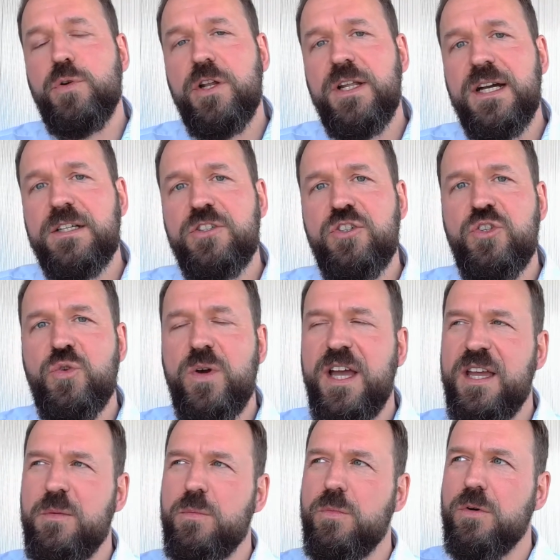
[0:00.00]
product to
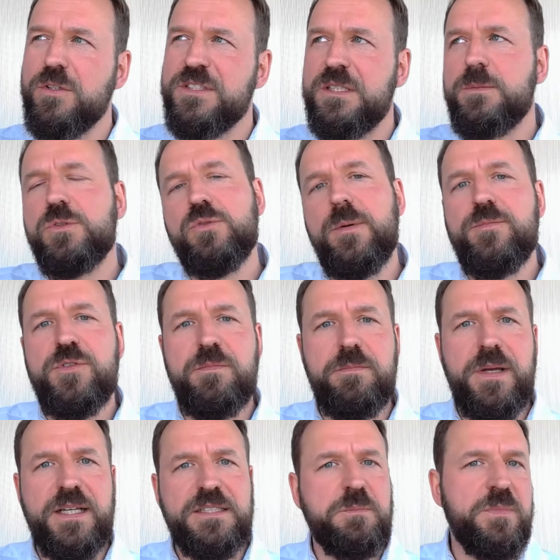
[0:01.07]
a more
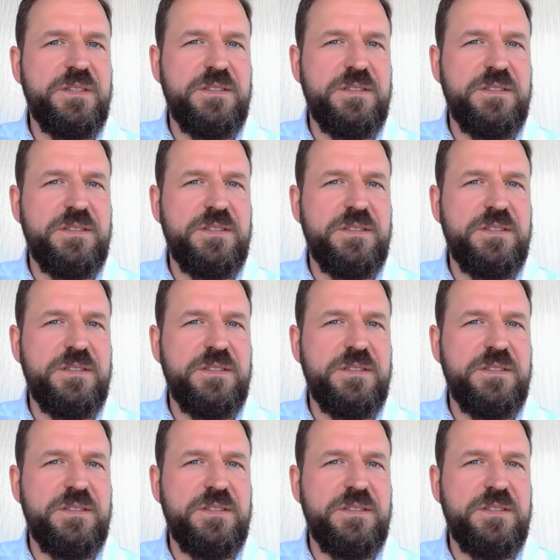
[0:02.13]
subscription-based